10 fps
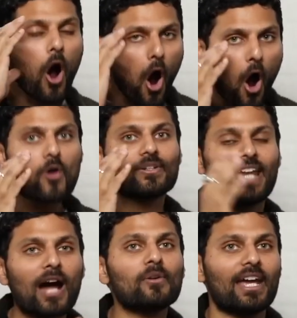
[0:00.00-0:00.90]
Oh,
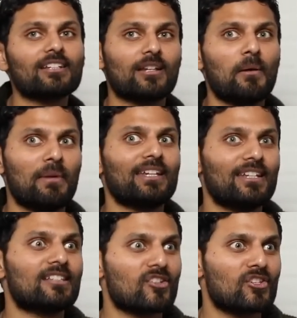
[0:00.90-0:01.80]
now next time I make a
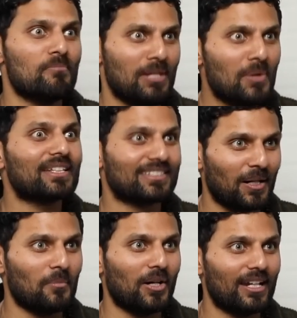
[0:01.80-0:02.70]
decision to be with
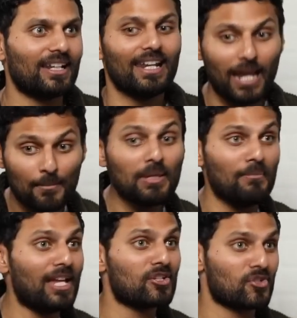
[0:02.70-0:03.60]
someone, let me
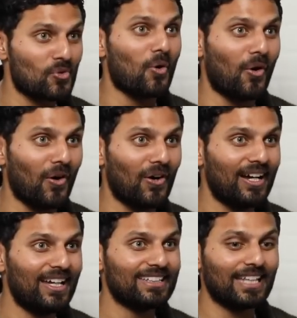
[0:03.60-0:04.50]
make sure
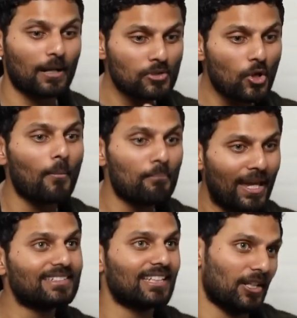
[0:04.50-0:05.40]
that I'm not
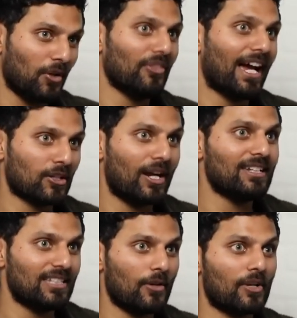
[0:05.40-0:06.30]
basing it on that
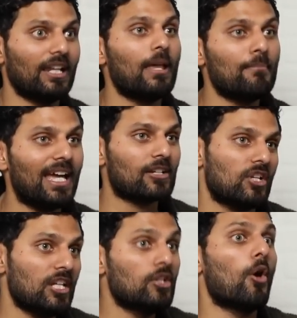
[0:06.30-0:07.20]
criteria. Let me
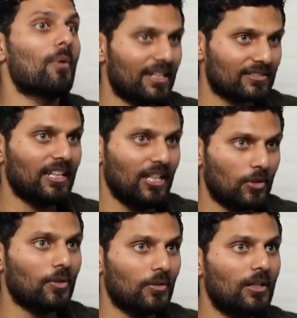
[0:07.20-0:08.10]
actually go in as an
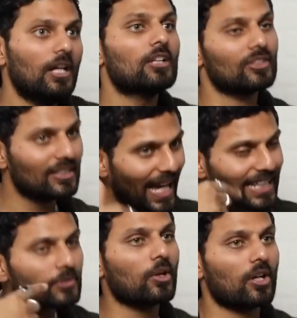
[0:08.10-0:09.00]
equal. So
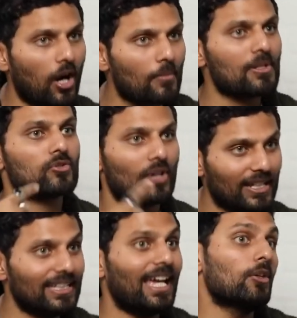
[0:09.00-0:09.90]
that's what karma is trying
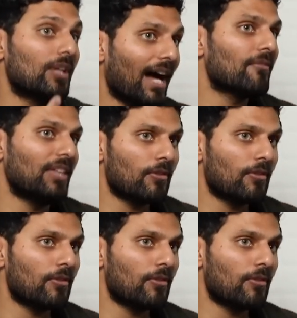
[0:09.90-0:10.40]
to get you to have